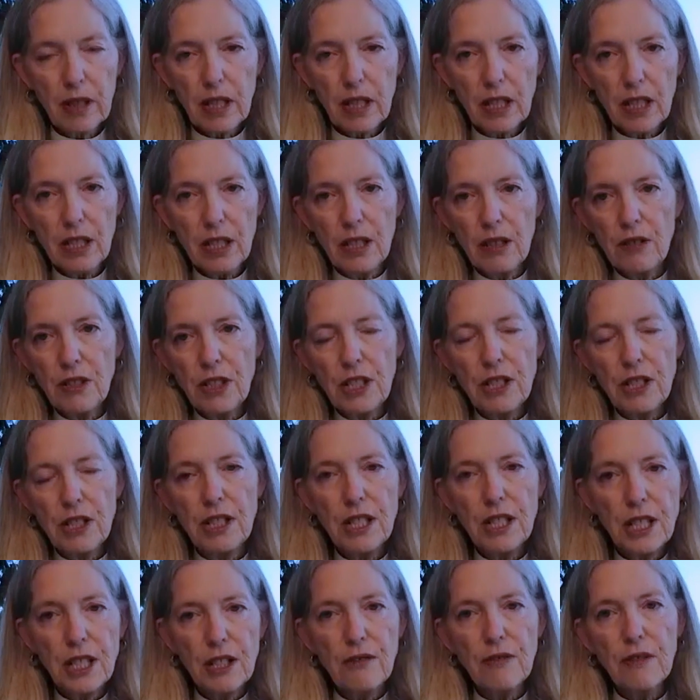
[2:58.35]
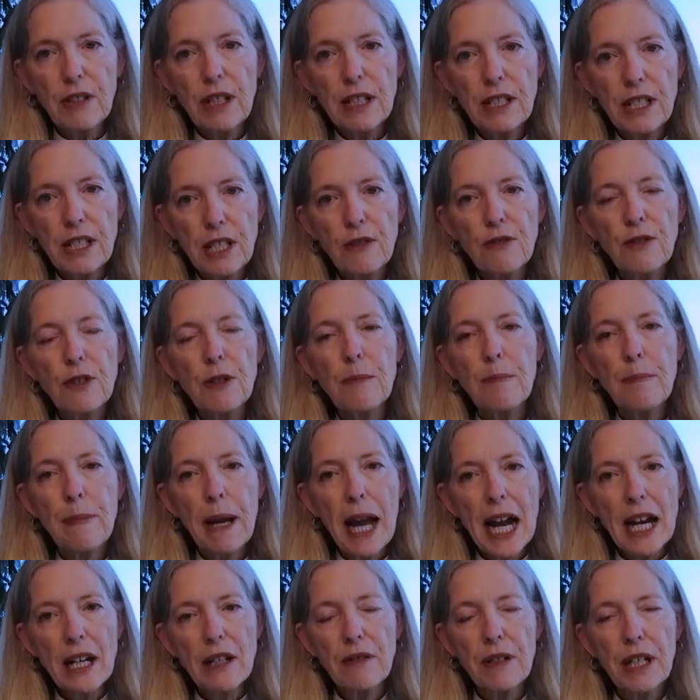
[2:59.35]
you know, just di- different
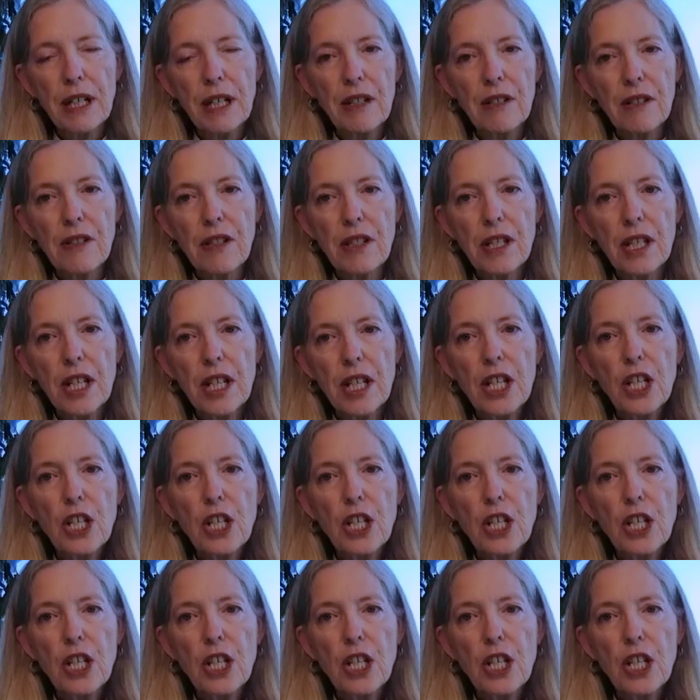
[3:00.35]
backgrounds,